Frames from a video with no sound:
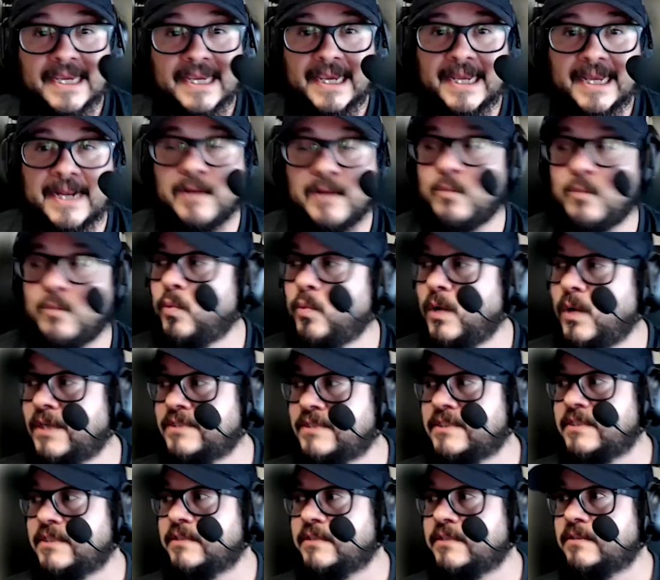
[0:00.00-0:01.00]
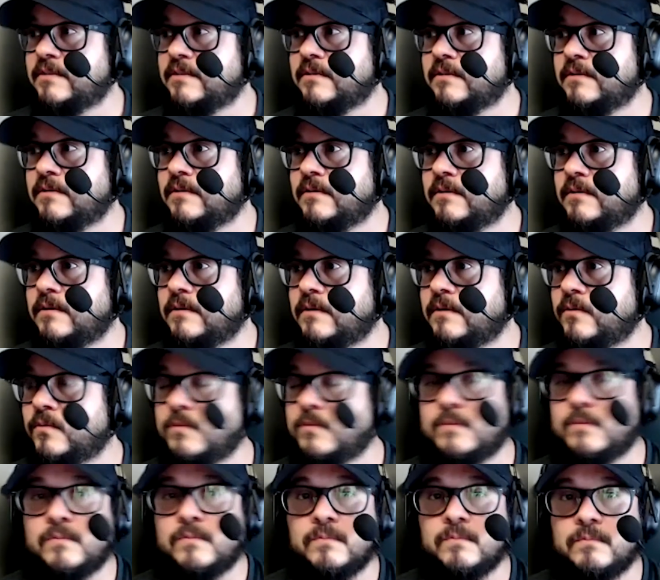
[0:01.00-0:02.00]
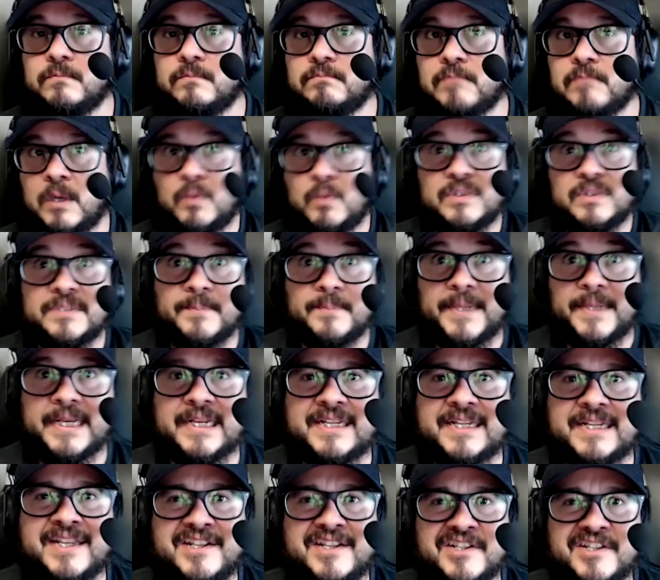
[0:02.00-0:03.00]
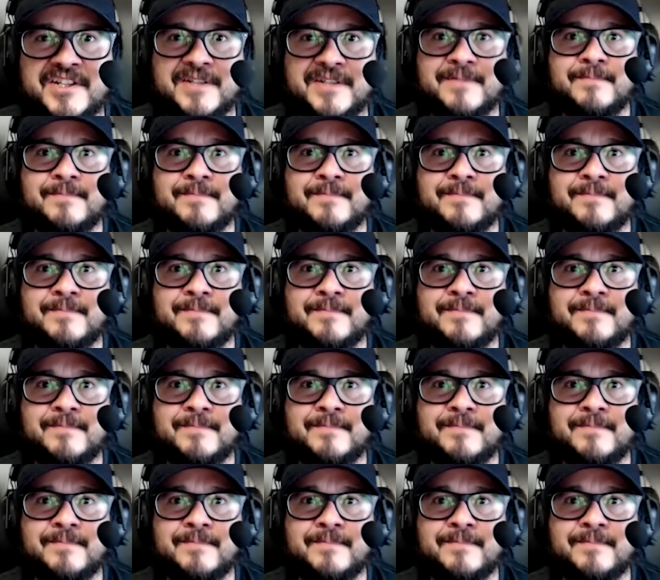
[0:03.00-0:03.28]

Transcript: and I wasn't paying attention.